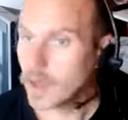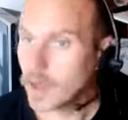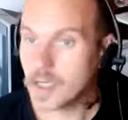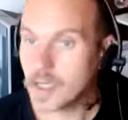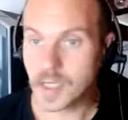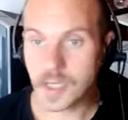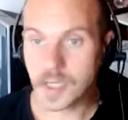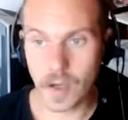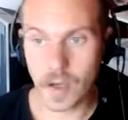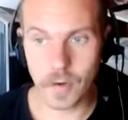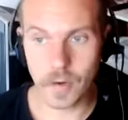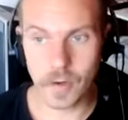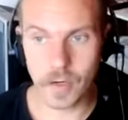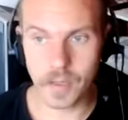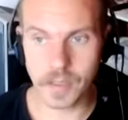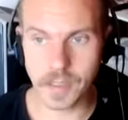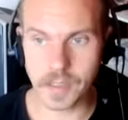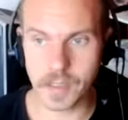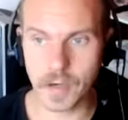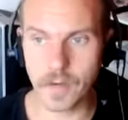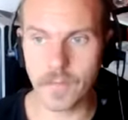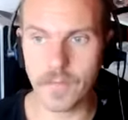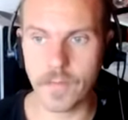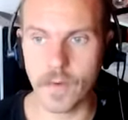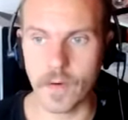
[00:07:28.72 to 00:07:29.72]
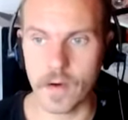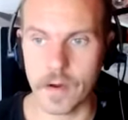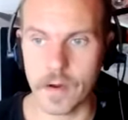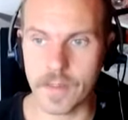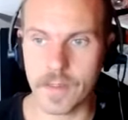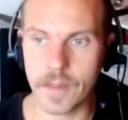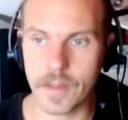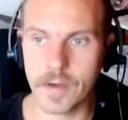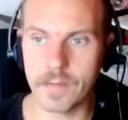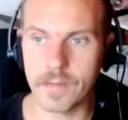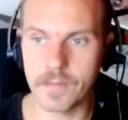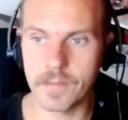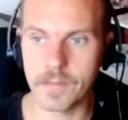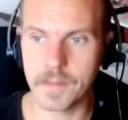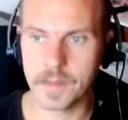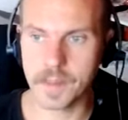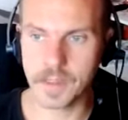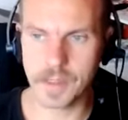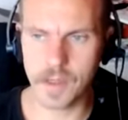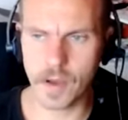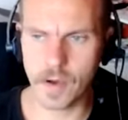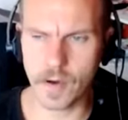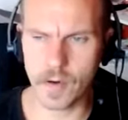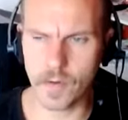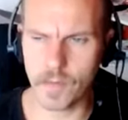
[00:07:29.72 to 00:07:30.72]
so on and so forth.
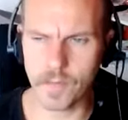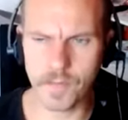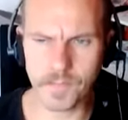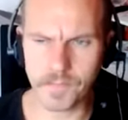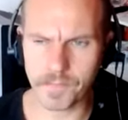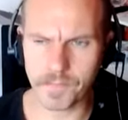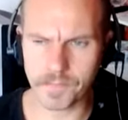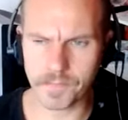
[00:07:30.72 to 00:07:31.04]
So